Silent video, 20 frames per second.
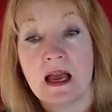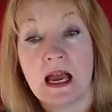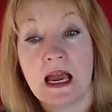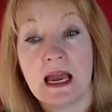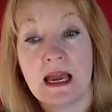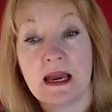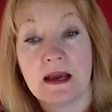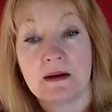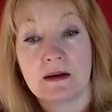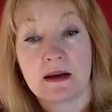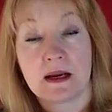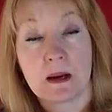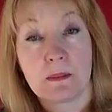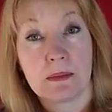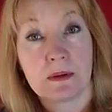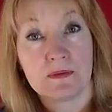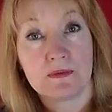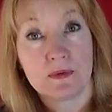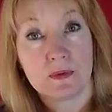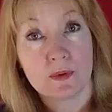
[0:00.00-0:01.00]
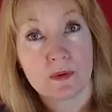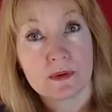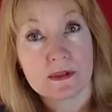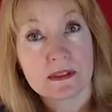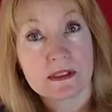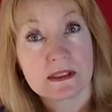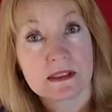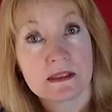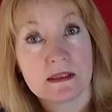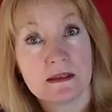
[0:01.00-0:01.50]
And a couple of
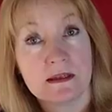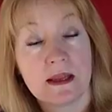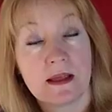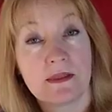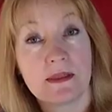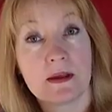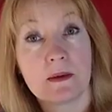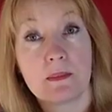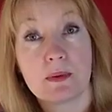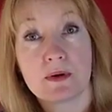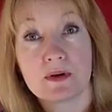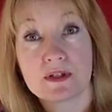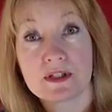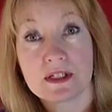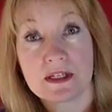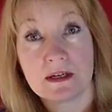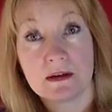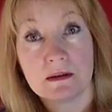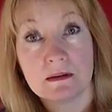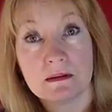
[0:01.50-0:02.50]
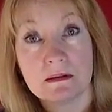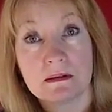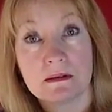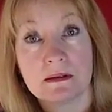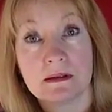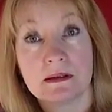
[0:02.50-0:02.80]
rules, nothing personal.